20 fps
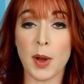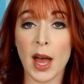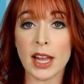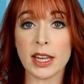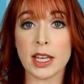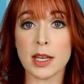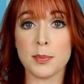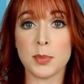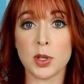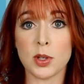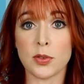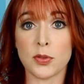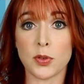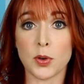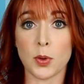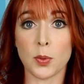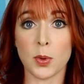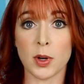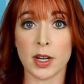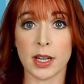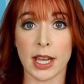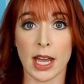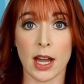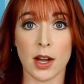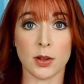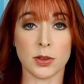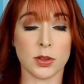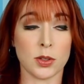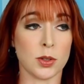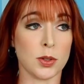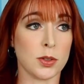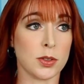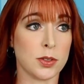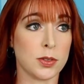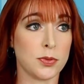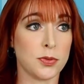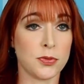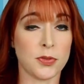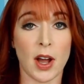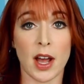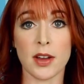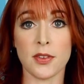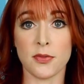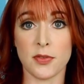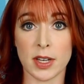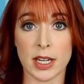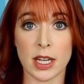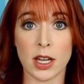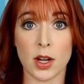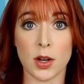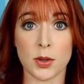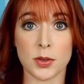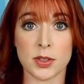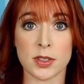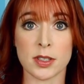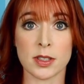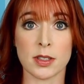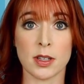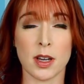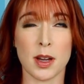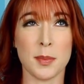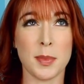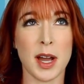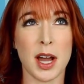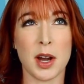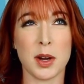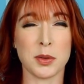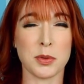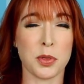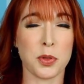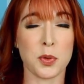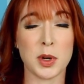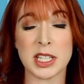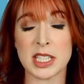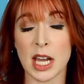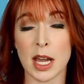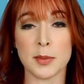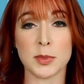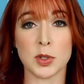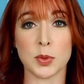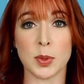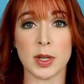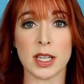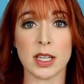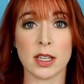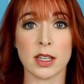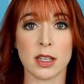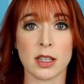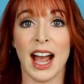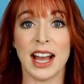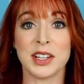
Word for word: Ballet Beautiful workout, those five videos, about three times a week.